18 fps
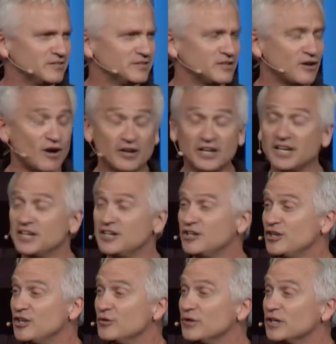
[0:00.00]
talking
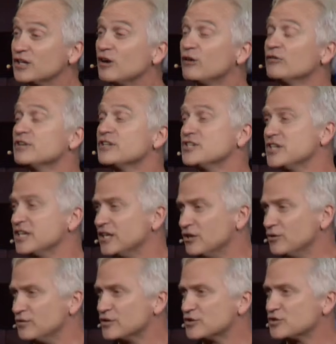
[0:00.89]
to you, encouraging
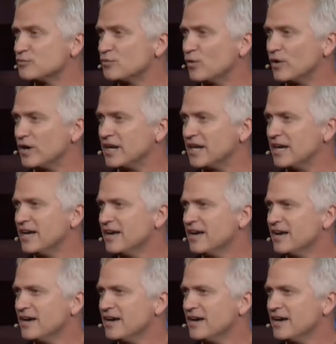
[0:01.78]
you this morning